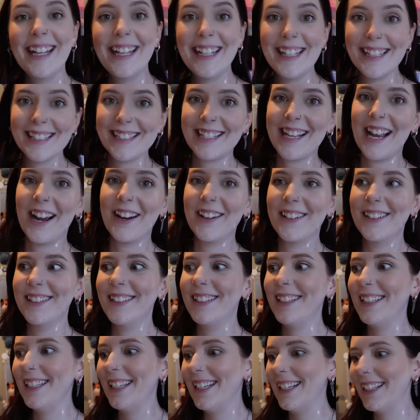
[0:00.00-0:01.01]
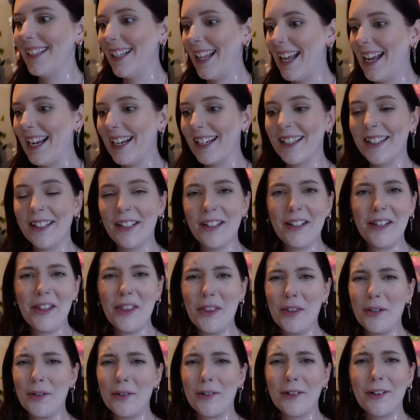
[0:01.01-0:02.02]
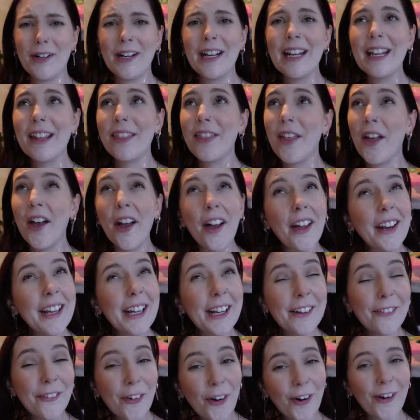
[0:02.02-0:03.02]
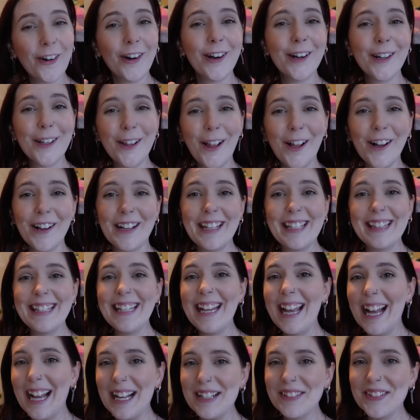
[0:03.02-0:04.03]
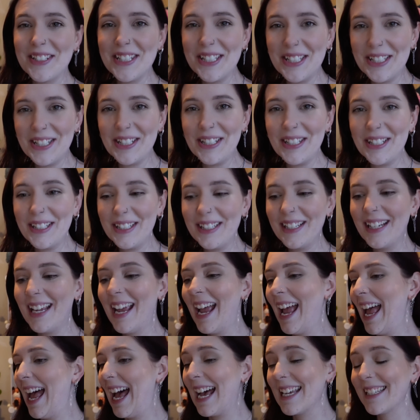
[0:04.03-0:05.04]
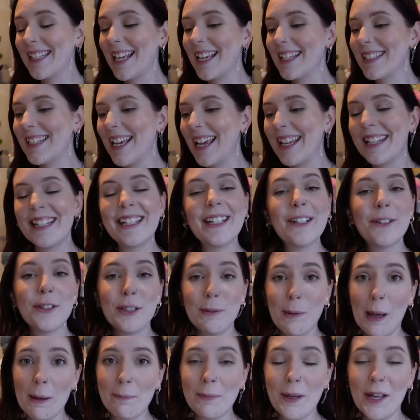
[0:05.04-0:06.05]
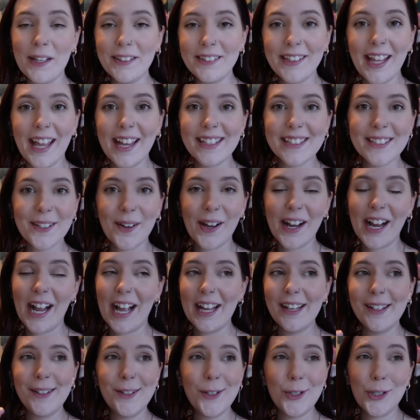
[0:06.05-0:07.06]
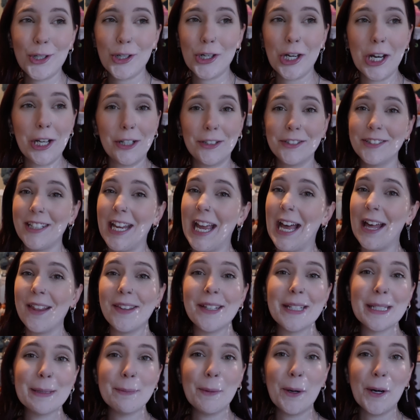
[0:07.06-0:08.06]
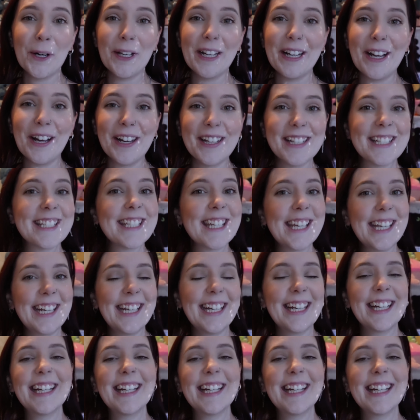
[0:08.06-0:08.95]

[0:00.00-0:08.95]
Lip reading: It is currently like 3:30, 4 o'clock in the afternoon. As I said, it was my birthday, so I kind of just chilled out this morning, honestly.